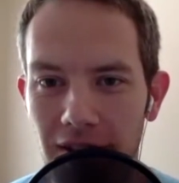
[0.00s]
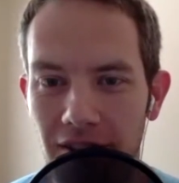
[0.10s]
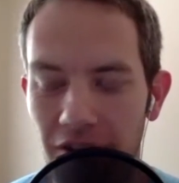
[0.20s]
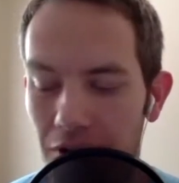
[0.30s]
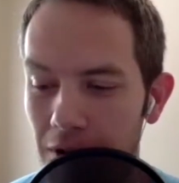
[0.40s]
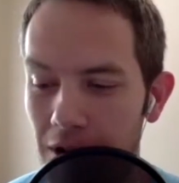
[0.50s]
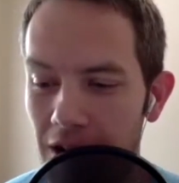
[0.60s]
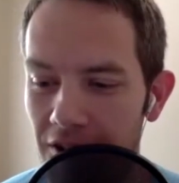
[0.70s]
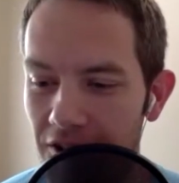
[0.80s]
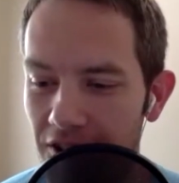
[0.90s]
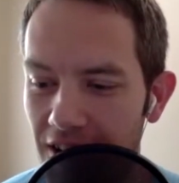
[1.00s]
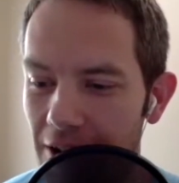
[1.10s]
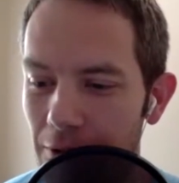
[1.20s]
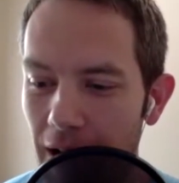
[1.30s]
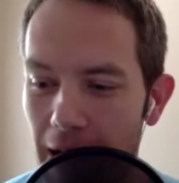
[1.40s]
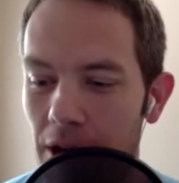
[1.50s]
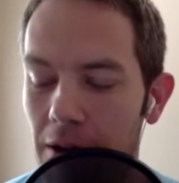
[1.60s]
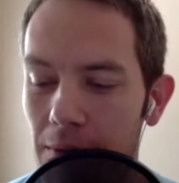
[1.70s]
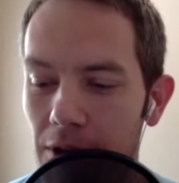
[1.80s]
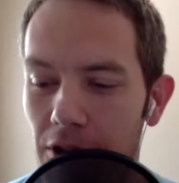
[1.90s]
So just to kind of wrap
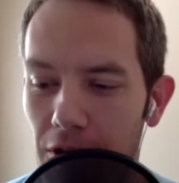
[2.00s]
up,